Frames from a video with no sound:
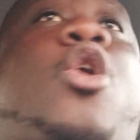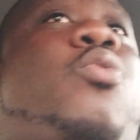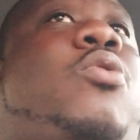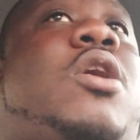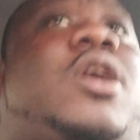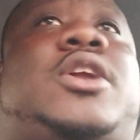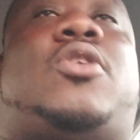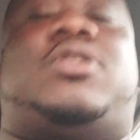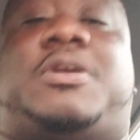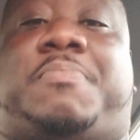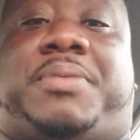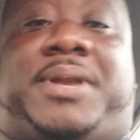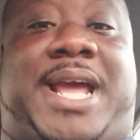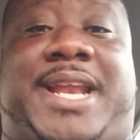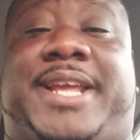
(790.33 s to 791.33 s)
one on the
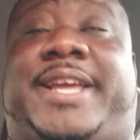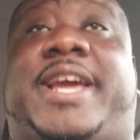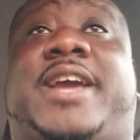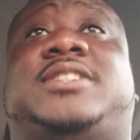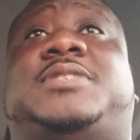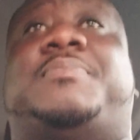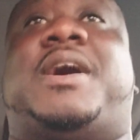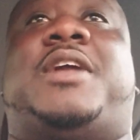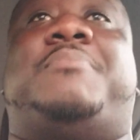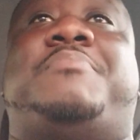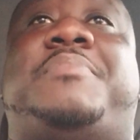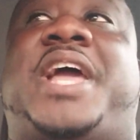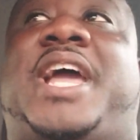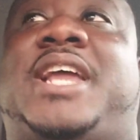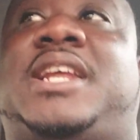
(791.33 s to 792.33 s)
planet cares about a
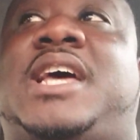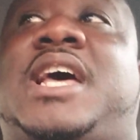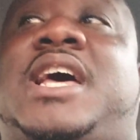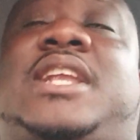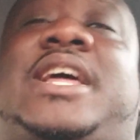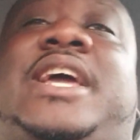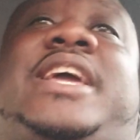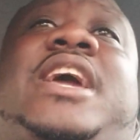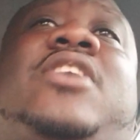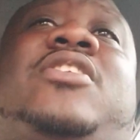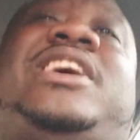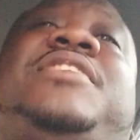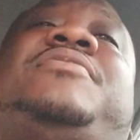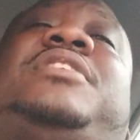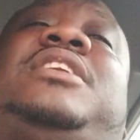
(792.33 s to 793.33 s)
man. They care
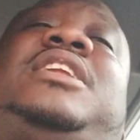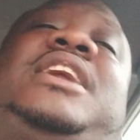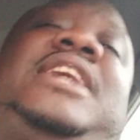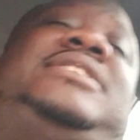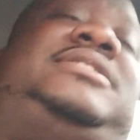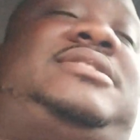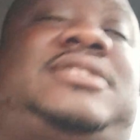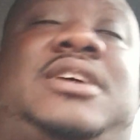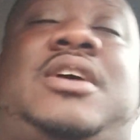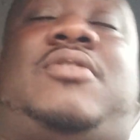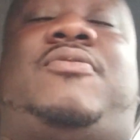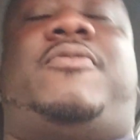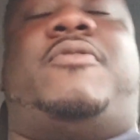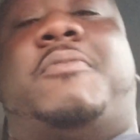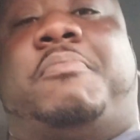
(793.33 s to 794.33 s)
even less
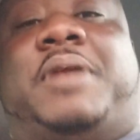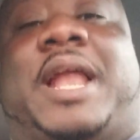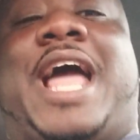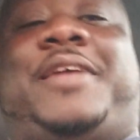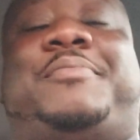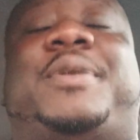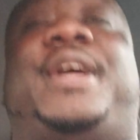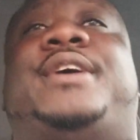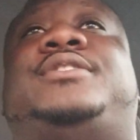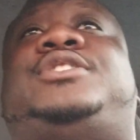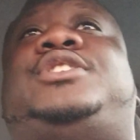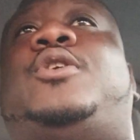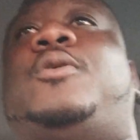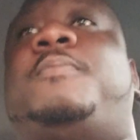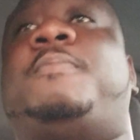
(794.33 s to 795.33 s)
for a black man.
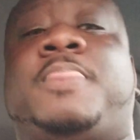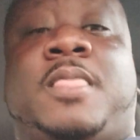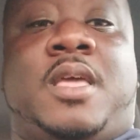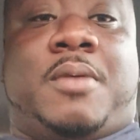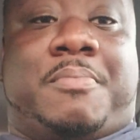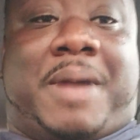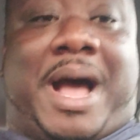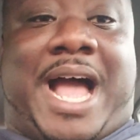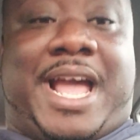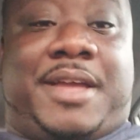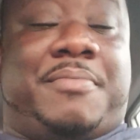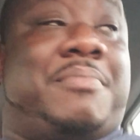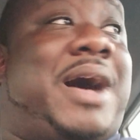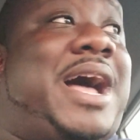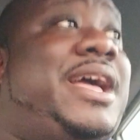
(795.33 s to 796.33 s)
So my
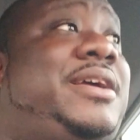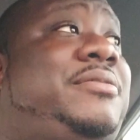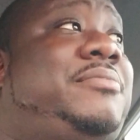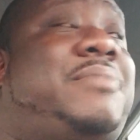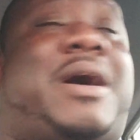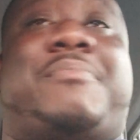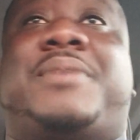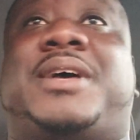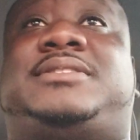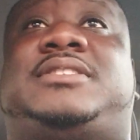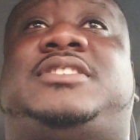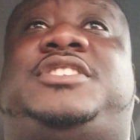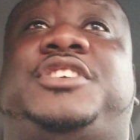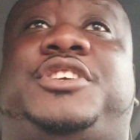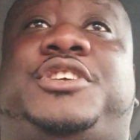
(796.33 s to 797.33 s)

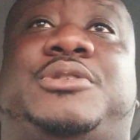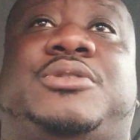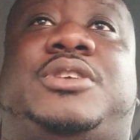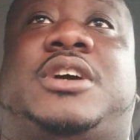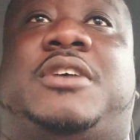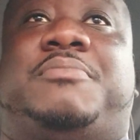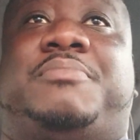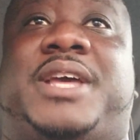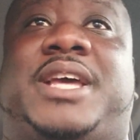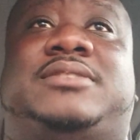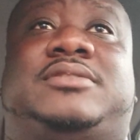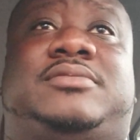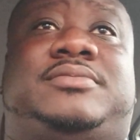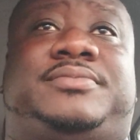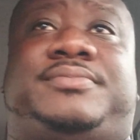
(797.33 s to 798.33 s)
message to you, young men,
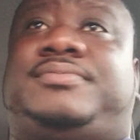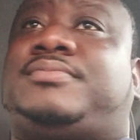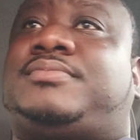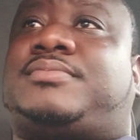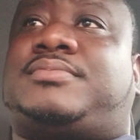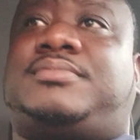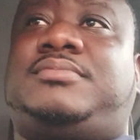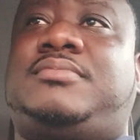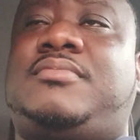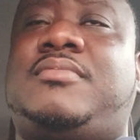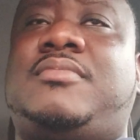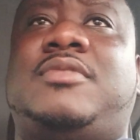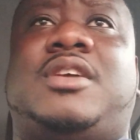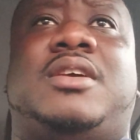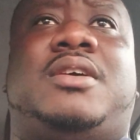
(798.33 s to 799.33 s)

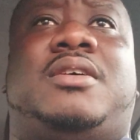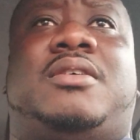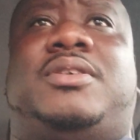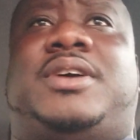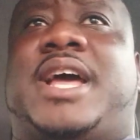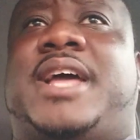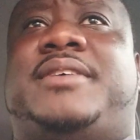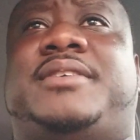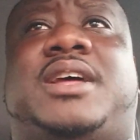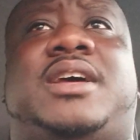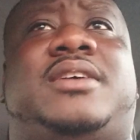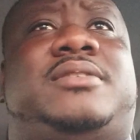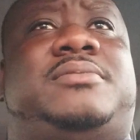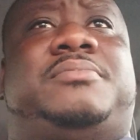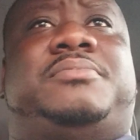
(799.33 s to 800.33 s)
okay,
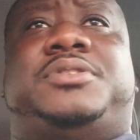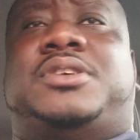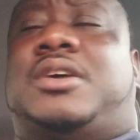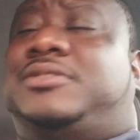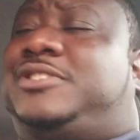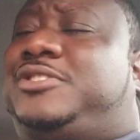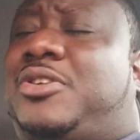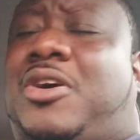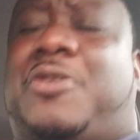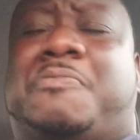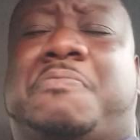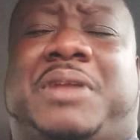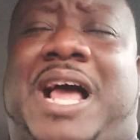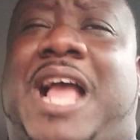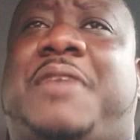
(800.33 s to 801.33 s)
young, strong
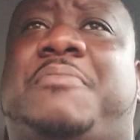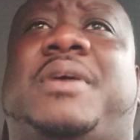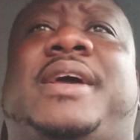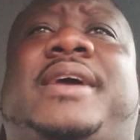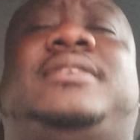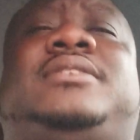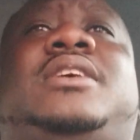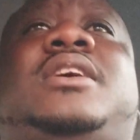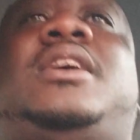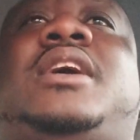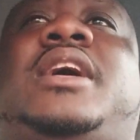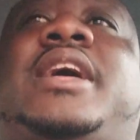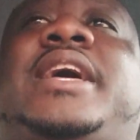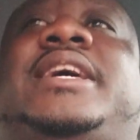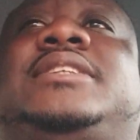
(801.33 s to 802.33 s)
black
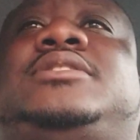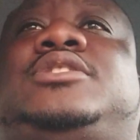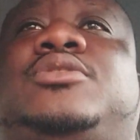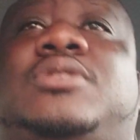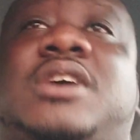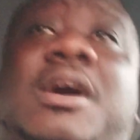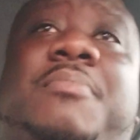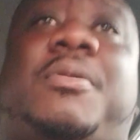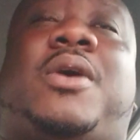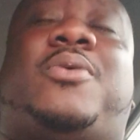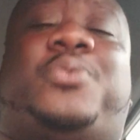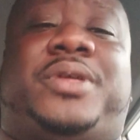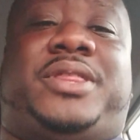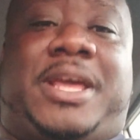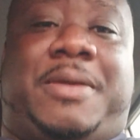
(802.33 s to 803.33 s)
men, is to come up
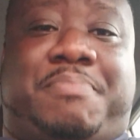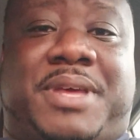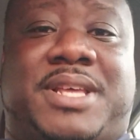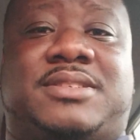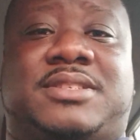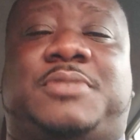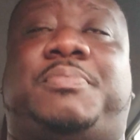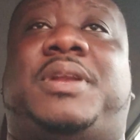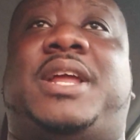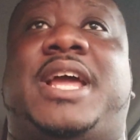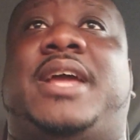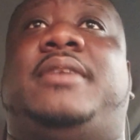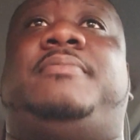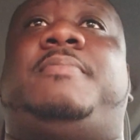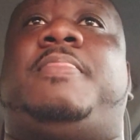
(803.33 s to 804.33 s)
with a business
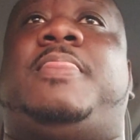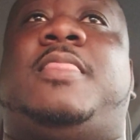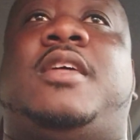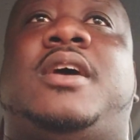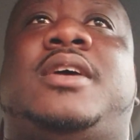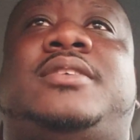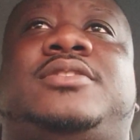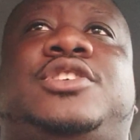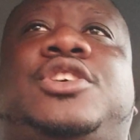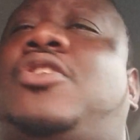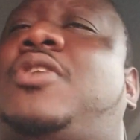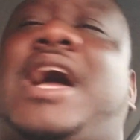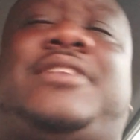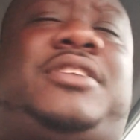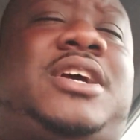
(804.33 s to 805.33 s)
plan. You don't
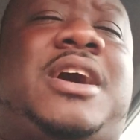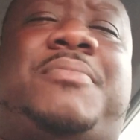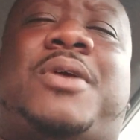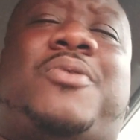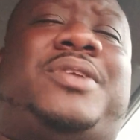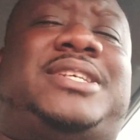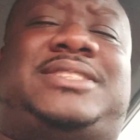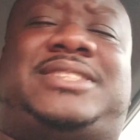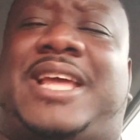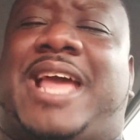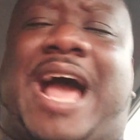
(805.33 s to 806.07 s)
have to come up with this